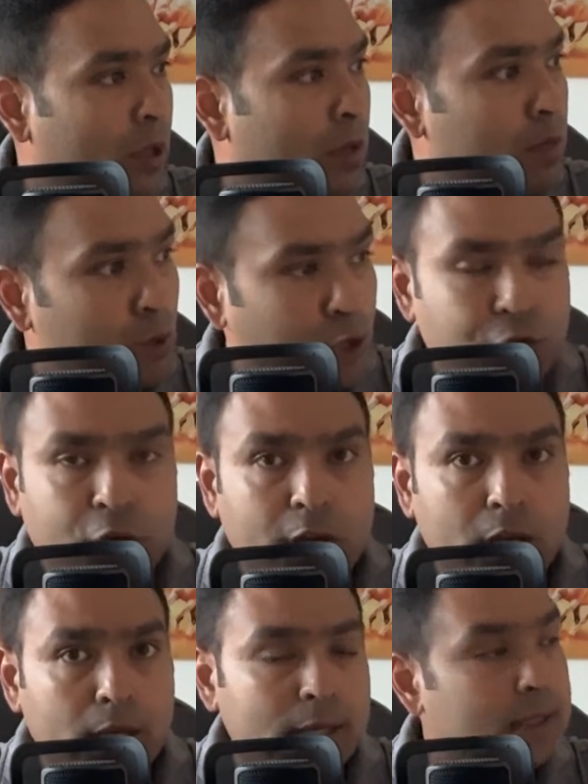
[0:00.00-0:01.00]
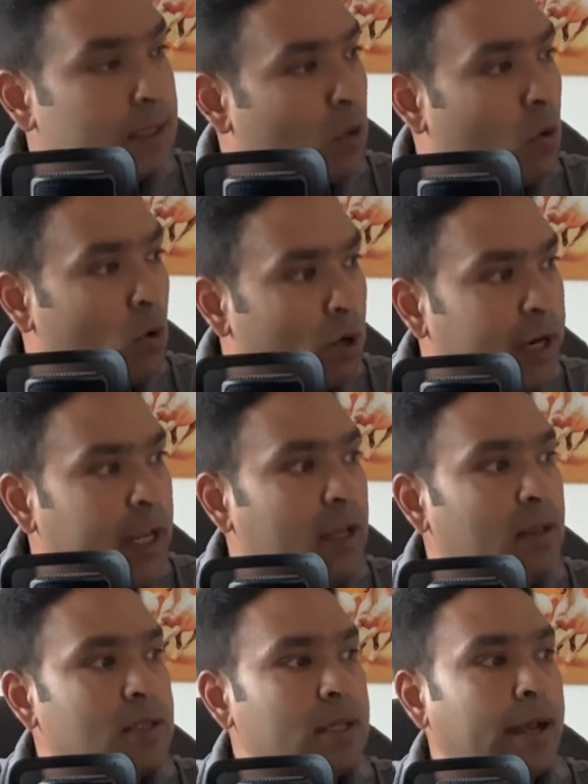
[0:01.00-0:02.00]
Mercury is already
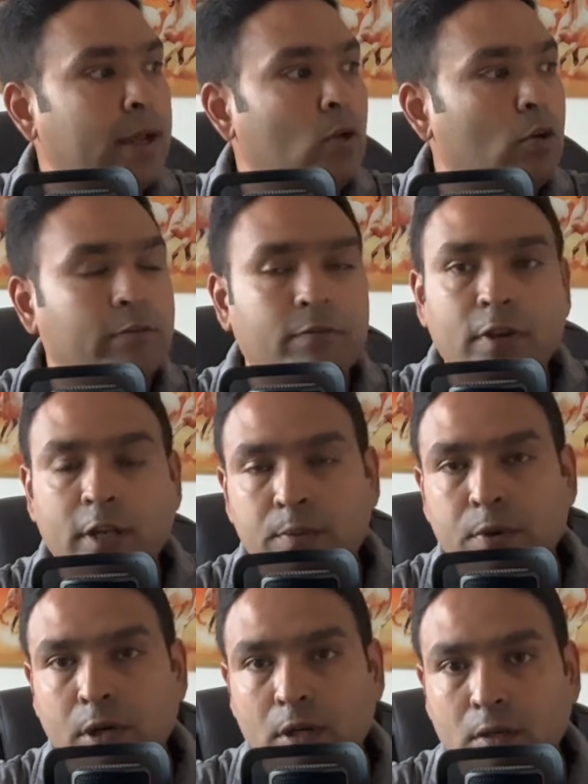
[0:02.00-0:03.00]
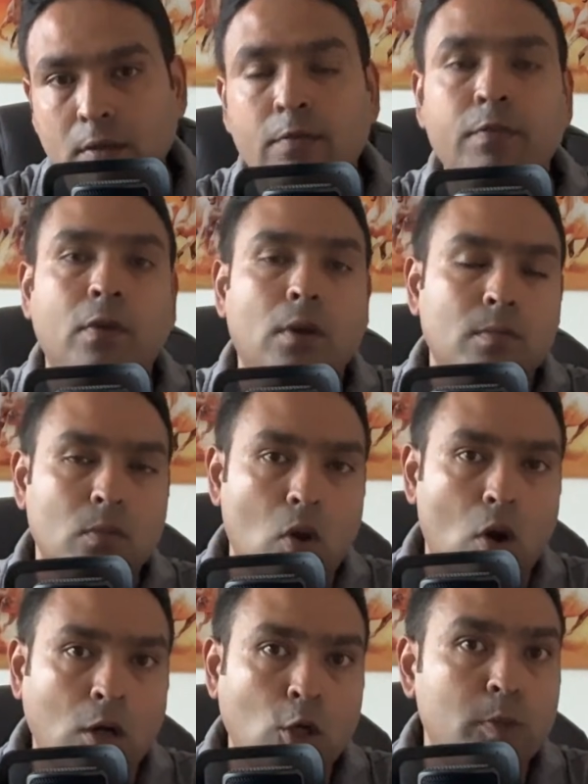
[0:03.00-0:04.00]
in the sign of Libra from
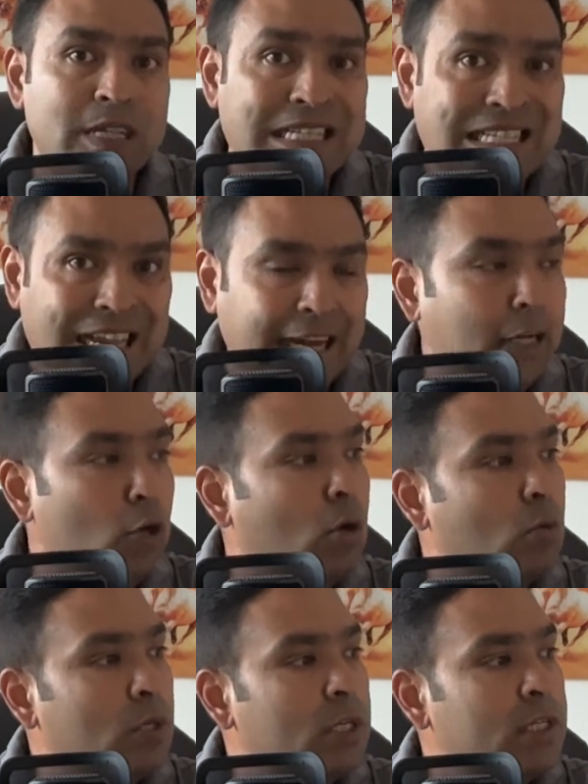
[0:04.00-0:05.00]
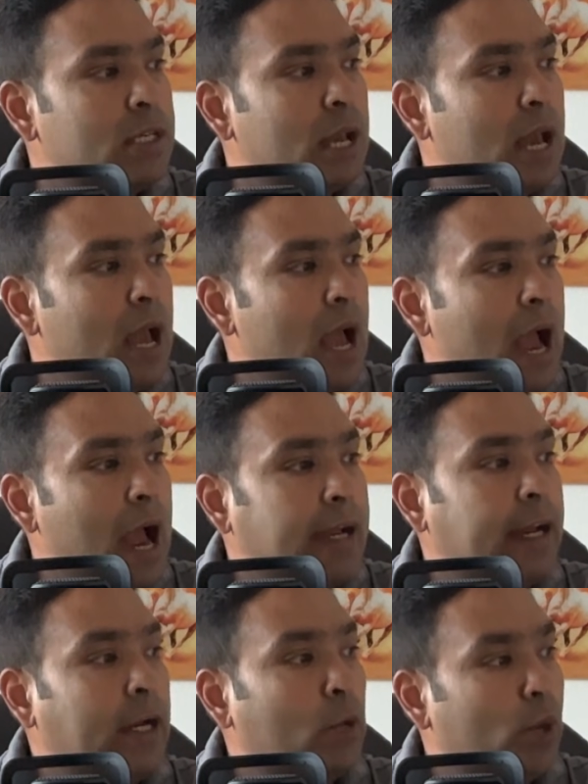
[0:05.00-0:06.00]
October 2nd onwards, and
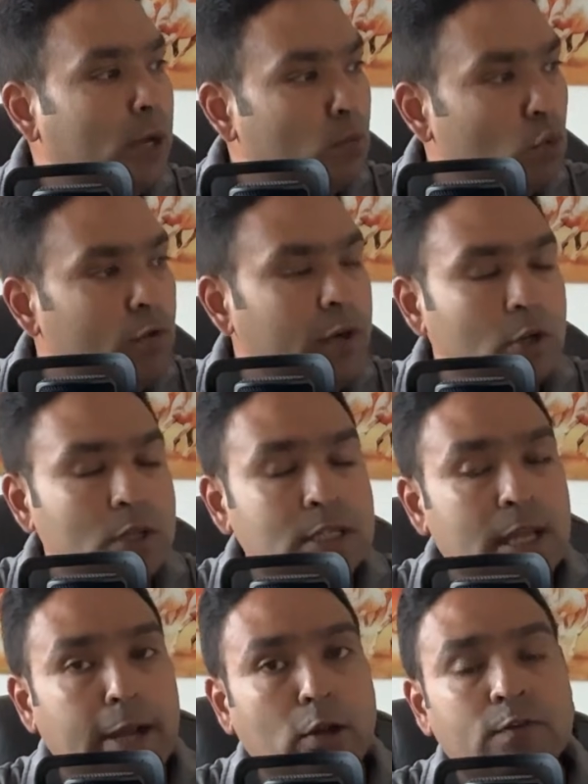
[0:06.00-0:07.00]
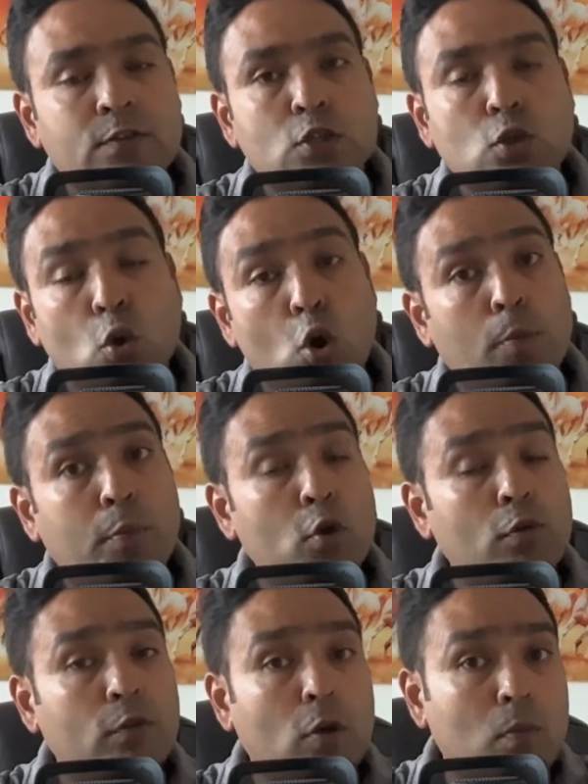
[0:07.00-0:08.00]
it will move into the sign of
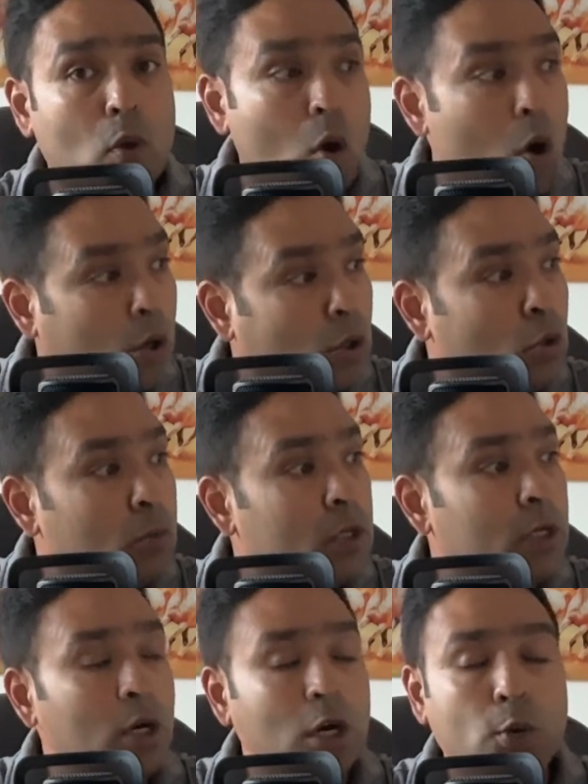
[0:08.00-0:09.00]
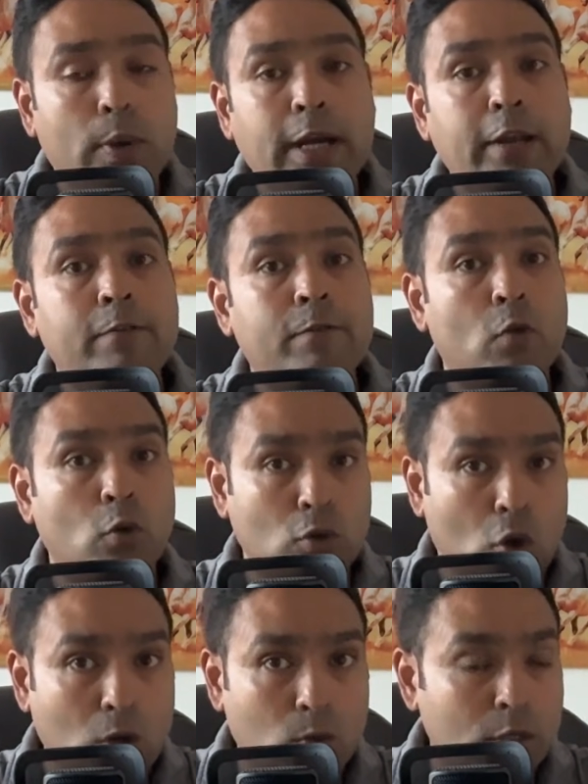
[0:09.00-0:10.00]
Scorpio from October 24th
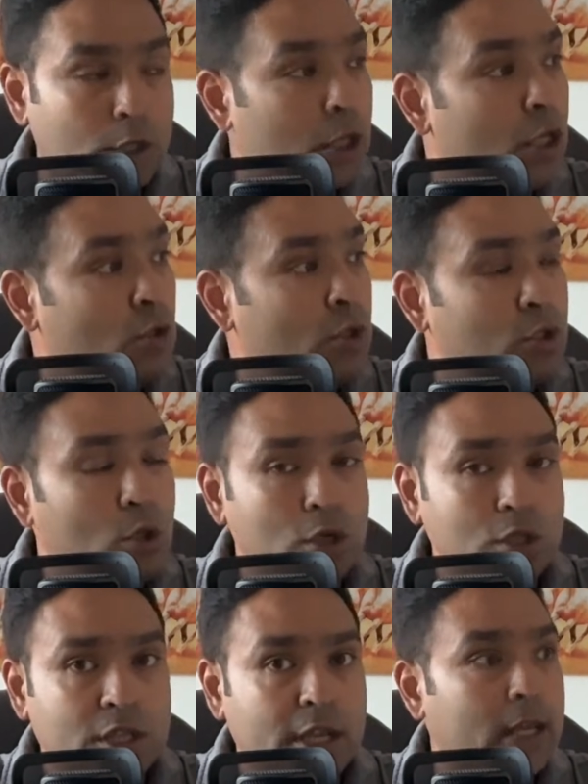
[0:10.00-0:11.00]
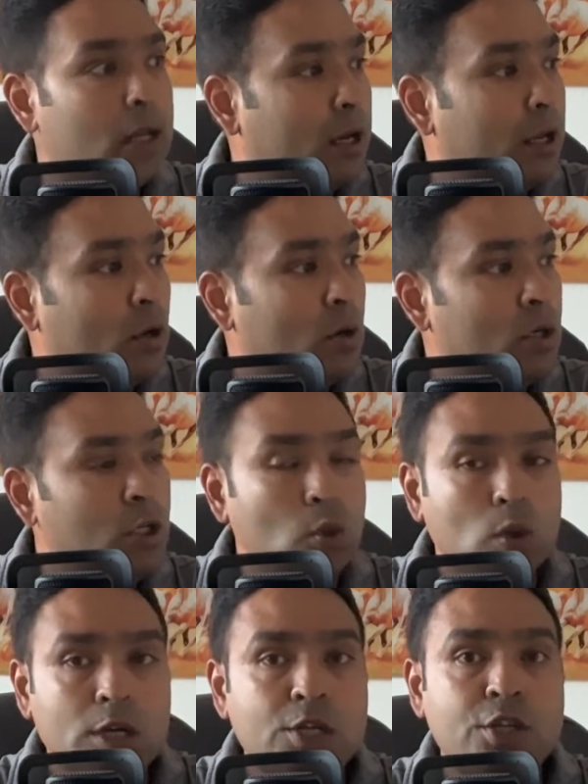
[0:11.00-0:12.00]
onwards. So it's going to see, a
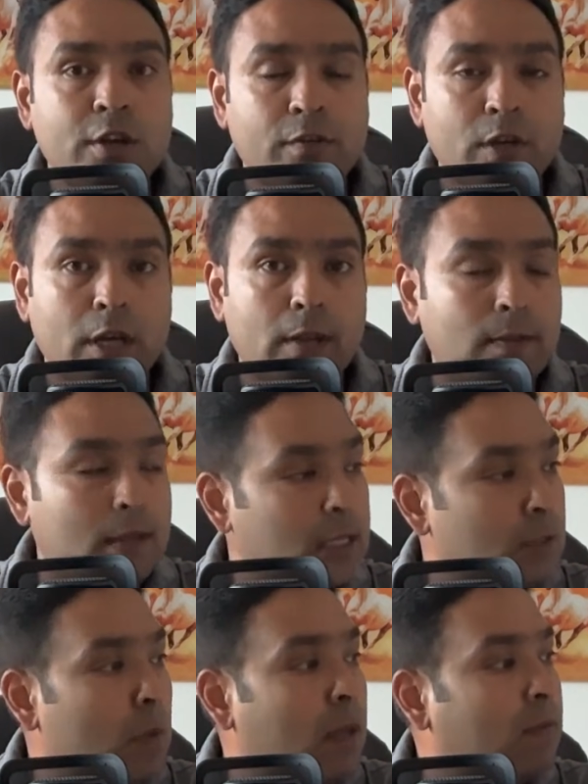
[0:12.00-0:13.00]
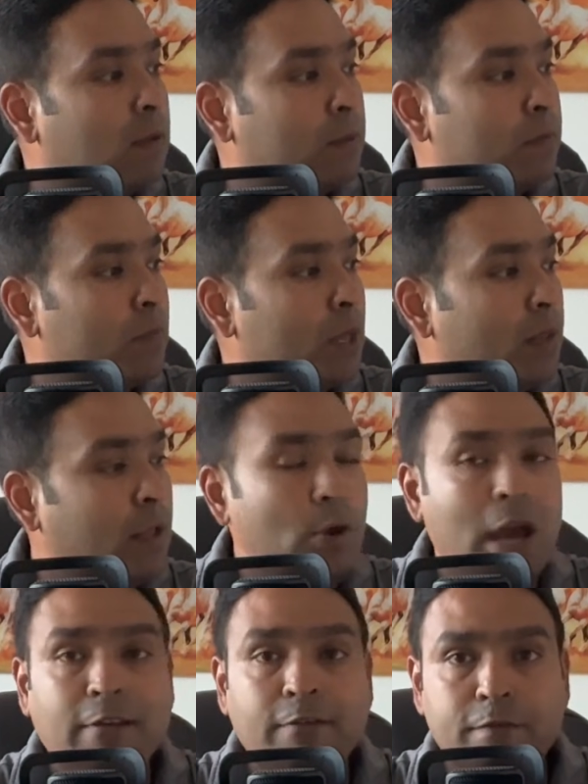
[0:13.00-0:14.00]
dual shift in this month. Then you
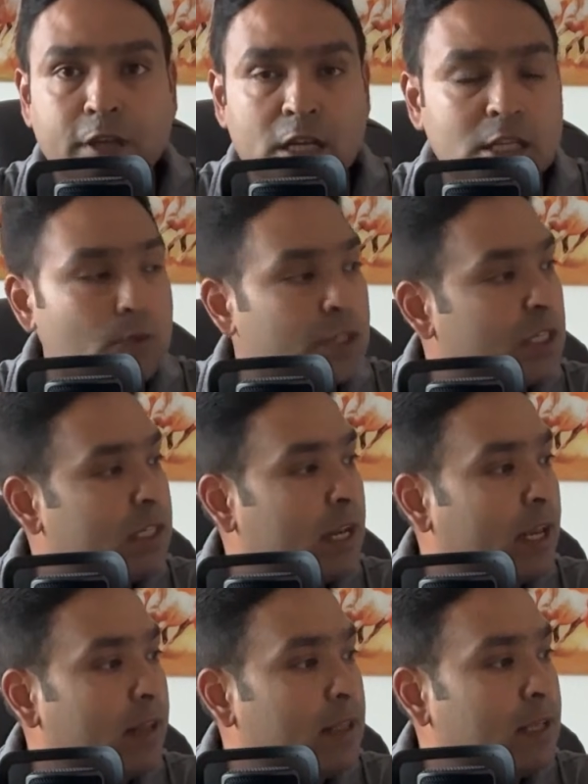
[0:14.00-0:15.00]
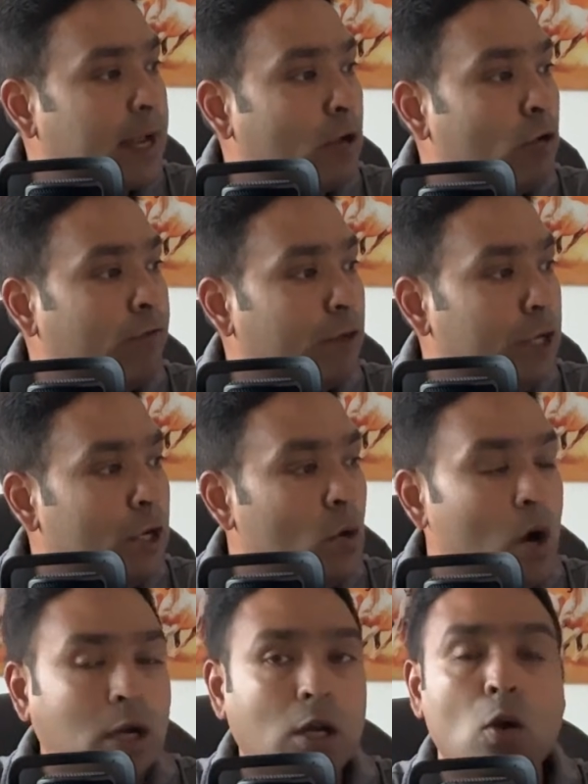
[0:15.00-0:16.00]
have Venus, which is sitting in the sign of Leo
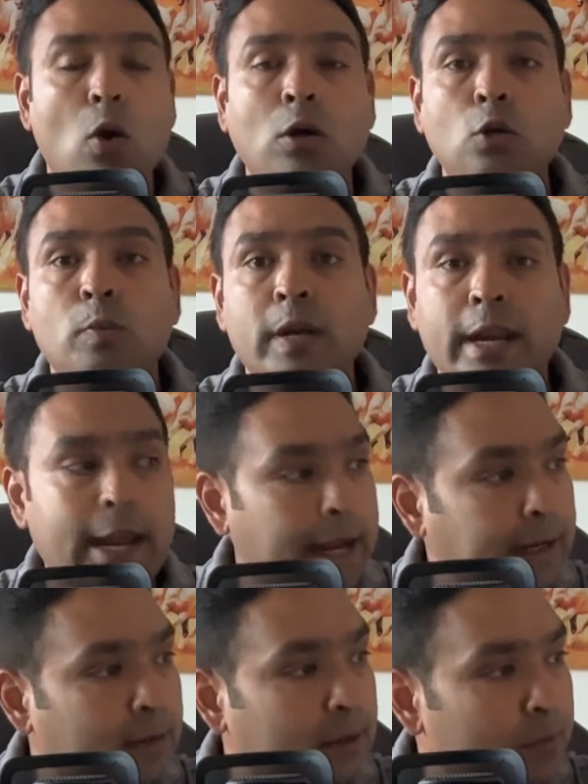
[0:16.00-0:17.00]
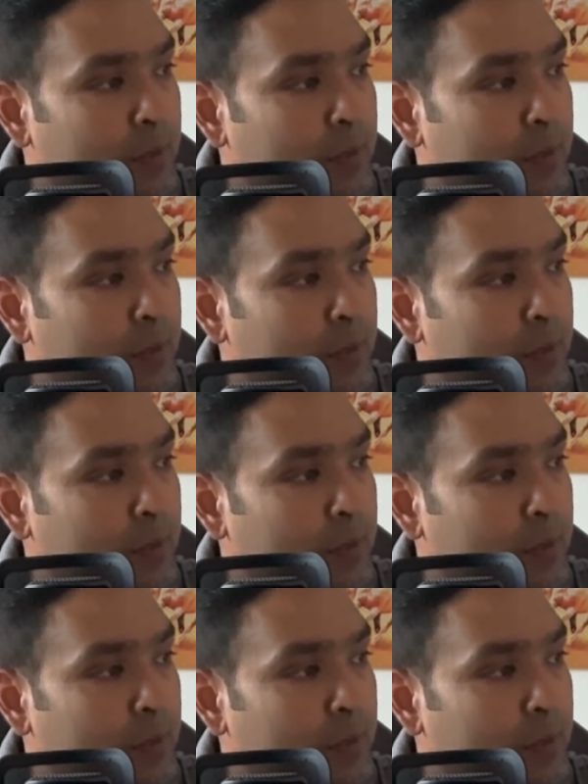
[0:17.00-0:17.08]
until October 8th.